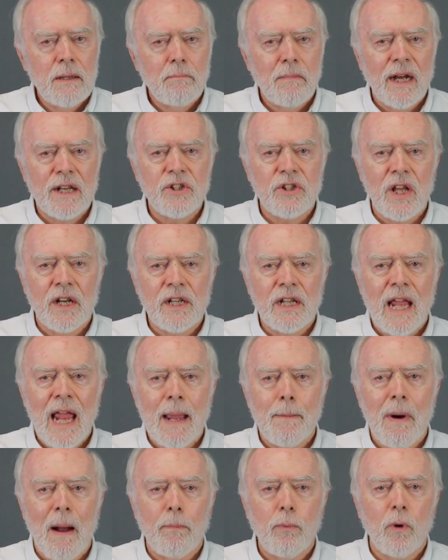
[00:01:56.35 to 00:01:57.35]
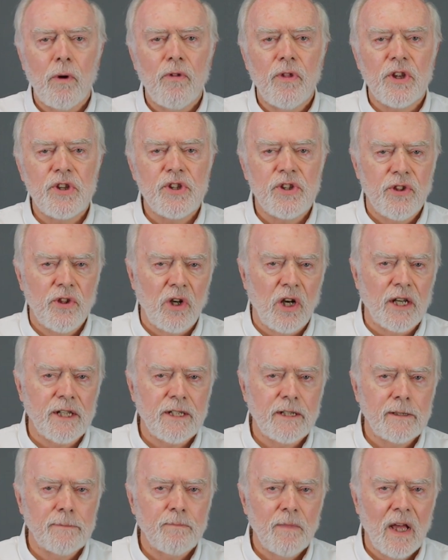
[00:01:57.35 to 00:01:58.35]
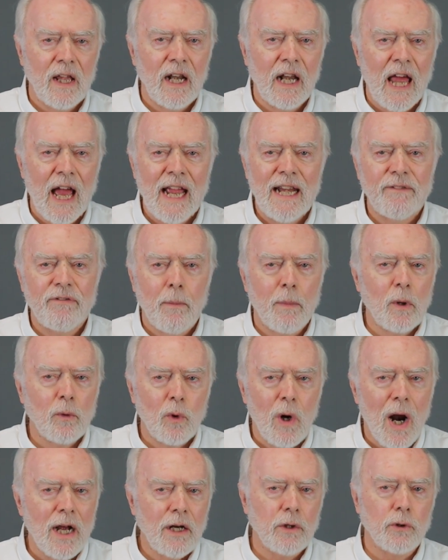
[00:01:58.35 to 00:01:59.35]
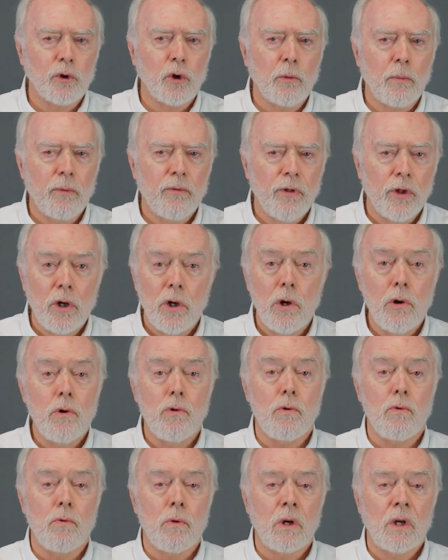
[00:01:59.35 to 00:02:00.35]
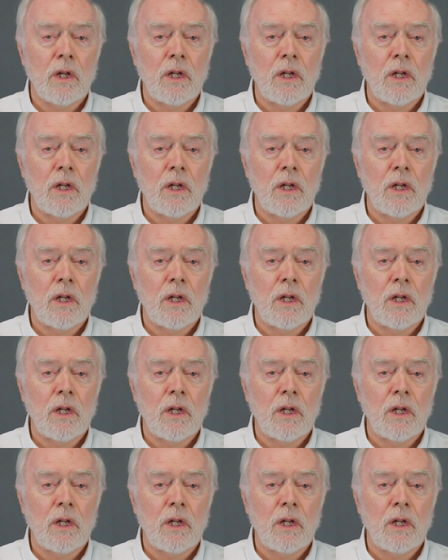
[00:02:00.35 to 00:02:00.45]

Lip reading: my son came up with this thought, a line from a rock group, The Who,